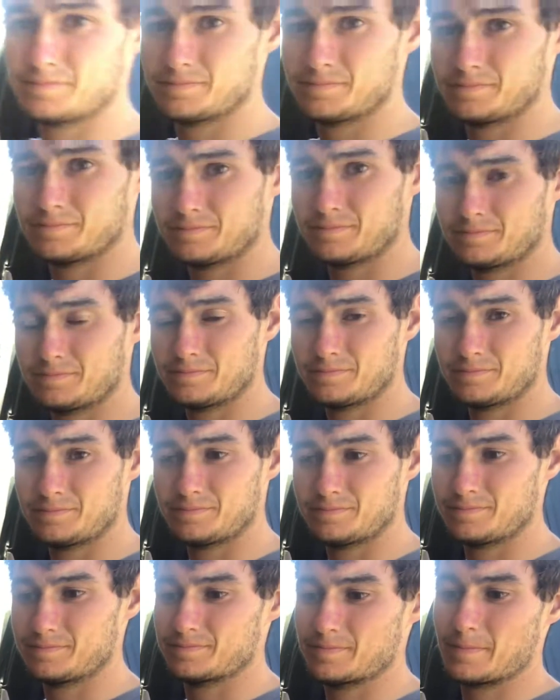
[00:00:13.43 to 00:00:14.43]
show us?
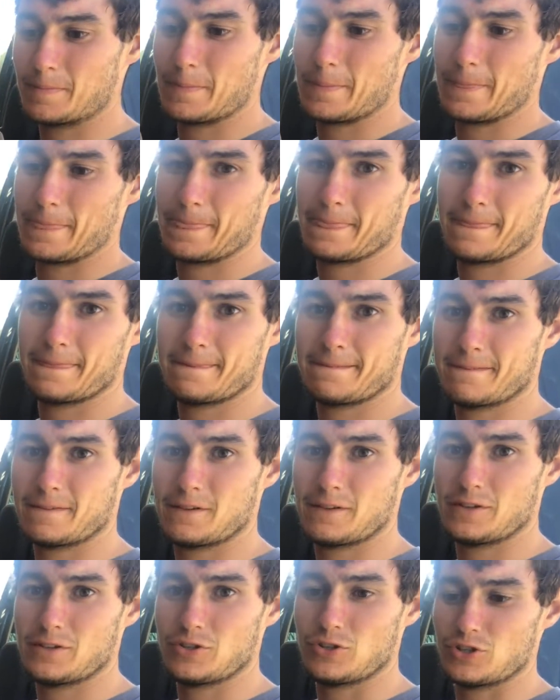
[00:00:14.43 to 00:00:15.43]
With this
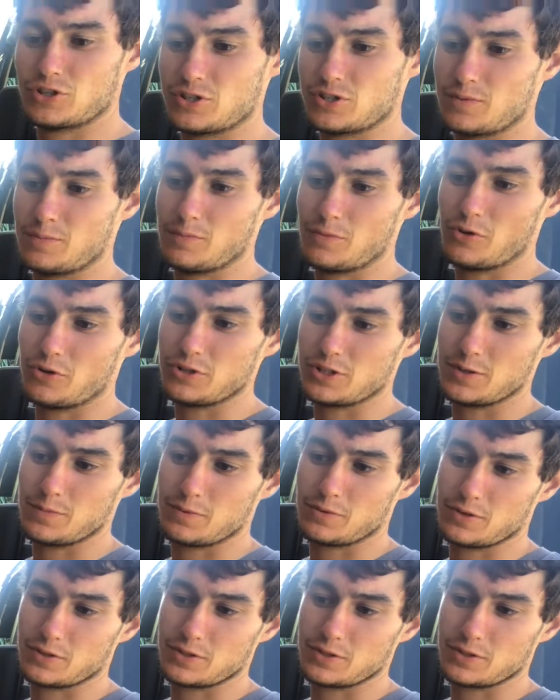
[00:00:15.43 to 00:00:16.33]
spray glue.